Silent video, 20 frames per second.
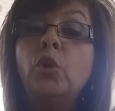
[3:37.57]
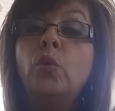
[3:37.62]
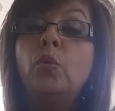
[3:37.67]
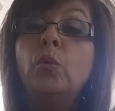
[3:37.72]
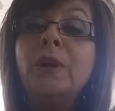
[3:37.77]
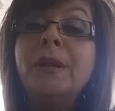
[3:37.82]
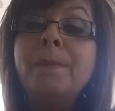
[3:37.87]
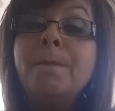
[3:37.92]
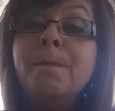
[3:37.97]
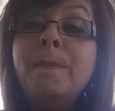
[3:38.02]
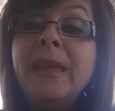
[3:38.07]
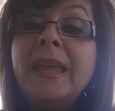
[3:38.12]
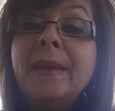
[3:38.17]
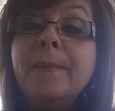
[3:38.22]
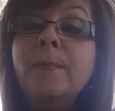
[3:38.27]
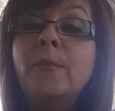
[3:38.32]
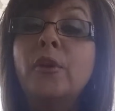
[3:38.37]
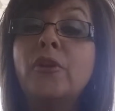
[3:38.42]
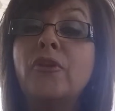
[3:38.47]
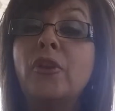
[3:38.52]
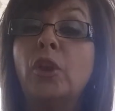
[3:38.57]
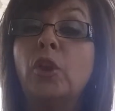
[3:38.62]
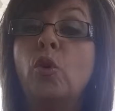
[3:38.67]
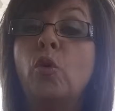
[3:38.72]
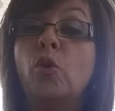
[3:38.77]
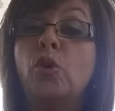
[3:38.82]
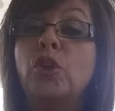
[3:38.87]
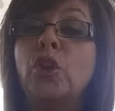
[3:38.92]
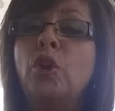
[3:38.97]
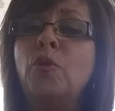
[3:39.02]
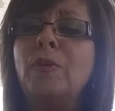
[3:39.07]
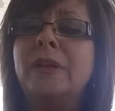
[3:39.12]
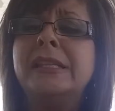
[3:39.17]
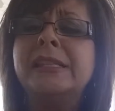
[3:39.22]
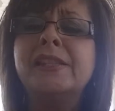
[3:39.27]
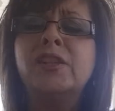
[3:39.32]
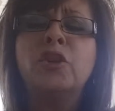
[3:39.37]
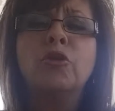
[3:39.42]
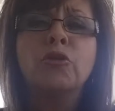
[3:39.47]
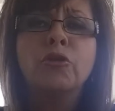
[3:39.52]
Remember the Lord, who
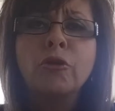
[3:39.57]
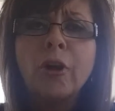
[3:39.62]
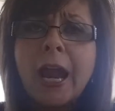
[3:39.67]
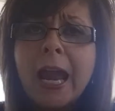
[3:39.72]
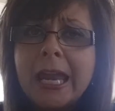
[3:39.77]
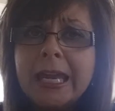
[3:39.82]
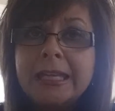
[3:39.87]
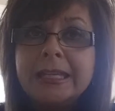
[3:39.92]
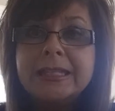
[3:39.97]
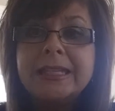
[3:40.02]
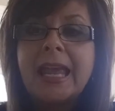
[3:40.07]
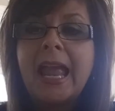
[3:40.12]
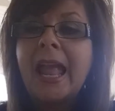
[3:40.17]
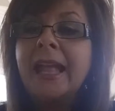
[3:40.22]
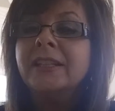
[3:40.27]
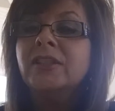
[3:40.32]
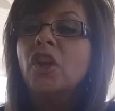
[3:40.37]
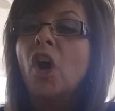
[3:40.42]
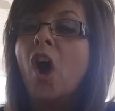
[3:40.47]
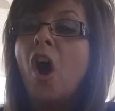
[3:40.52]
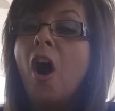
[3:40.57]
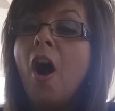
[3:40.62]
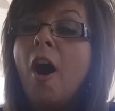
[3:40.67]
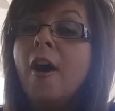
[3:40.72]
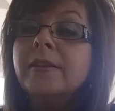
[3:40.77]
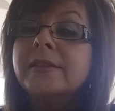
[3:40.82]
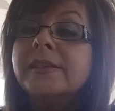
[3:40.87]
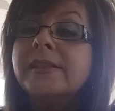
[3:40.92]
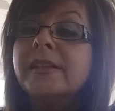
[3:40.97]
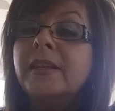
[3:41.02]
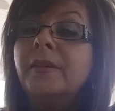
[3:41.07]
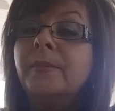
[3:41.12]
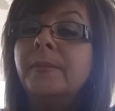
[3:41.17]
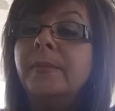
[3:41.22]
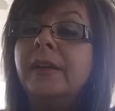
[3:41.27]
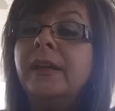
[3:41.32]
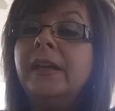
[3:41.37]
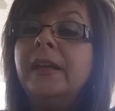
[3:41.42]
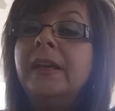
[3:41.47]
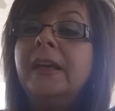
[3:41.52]
is great and
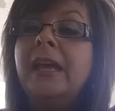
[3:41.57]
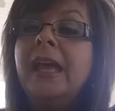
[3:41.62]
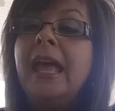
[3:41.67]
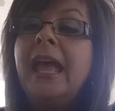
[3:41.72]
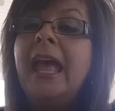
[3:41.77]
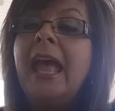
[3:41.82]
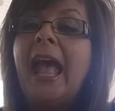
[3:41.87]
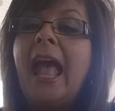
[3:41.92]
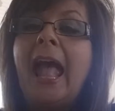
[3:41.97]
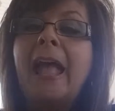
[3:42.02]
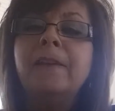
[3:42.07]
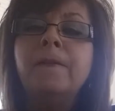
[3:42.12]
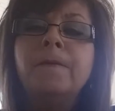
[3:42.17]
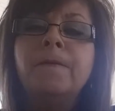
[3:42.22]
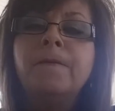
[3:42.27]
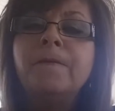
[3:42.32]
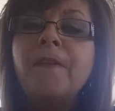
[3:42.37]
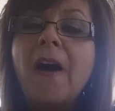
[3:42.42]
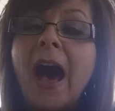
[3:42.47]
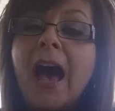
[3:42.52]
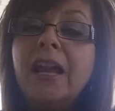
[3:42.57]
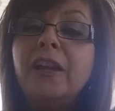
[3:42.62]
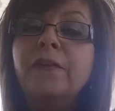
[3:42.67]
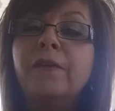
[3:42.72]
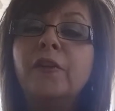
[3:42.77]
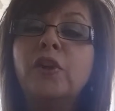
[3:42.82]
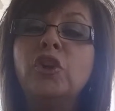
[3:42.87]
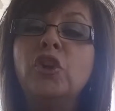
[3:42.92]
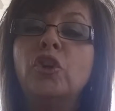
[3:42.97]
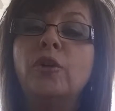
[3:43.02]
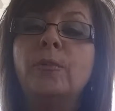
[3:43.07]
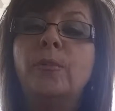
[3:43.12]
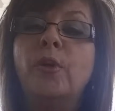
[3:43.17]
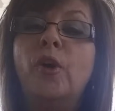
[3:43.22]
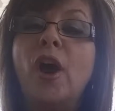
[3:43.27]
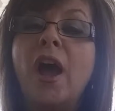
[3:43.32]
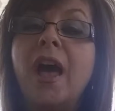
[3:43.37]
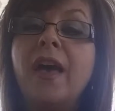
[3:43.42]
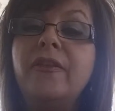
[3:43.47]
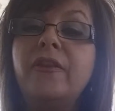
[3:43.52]
awesome, and fight for your
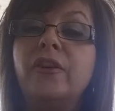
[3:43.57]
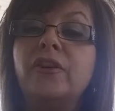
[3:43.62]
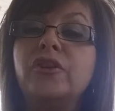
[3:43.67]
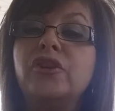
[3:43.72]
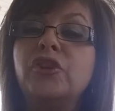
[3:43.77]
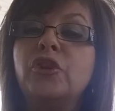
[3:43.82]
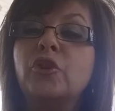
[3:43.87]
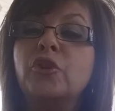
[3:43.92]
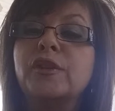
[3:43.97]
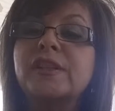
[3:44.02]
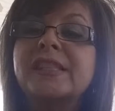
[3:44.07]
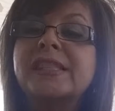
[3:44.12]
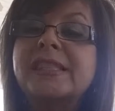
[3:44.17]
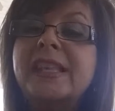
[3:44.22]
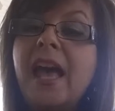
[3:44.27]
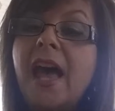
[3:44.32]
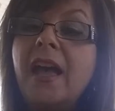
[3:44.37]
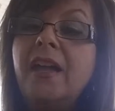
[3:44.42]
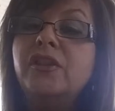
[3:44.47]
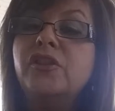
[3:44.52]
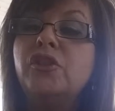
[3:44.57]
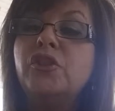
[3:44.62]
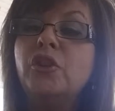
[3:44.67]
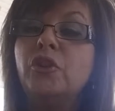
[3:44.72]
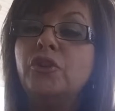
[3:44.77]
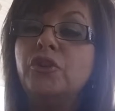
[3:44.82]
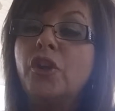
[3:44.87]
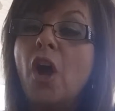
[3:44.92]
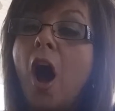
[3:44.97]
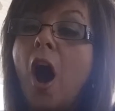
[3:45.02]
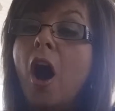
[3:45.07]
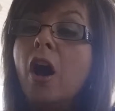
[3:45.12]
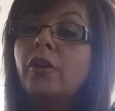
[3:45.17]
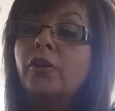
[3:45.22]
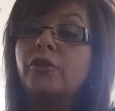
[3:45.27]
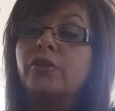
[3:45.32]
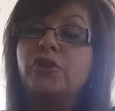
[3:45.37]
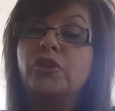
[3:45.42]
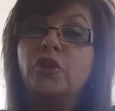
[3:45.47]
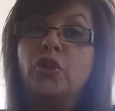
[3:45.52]
brothers, your sons, your
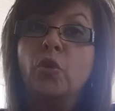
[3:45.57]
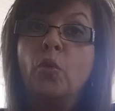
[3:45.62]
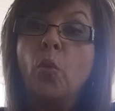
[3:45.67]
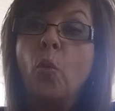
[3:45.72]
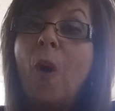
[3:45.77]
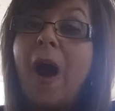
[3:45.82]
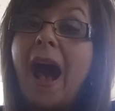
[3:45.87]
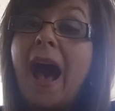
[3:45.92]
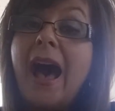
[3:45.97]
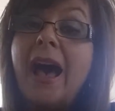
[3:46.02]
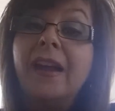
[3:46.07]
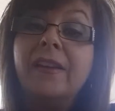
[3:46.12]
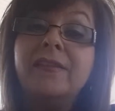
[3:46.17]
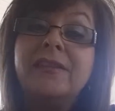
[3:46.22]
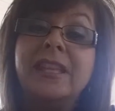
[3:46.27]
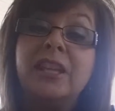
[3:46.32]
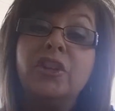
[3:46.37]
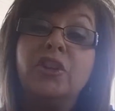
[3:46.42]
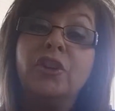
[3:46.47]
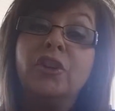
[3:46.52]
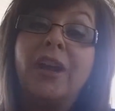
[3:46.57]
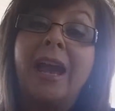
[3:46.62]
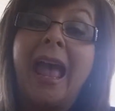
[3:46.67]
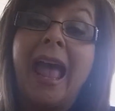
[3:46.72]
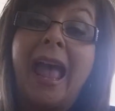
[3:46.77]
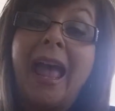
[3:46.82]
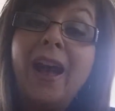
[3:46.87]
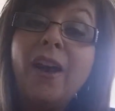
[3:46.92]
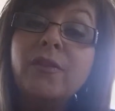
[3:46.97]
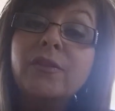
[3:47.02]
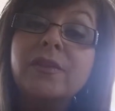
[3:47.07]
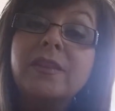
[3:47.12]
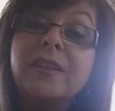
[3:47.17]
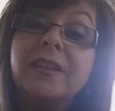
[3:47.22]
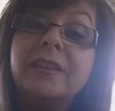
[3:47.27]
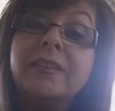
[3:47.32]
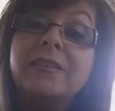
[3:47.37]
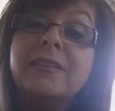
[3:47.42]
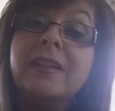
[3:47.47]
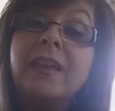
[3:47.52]
daughters, your wives, and your
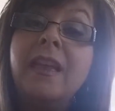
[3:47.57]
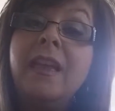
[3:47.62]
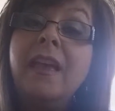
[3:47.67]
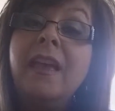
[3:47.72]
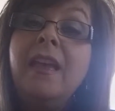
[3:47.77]
houses."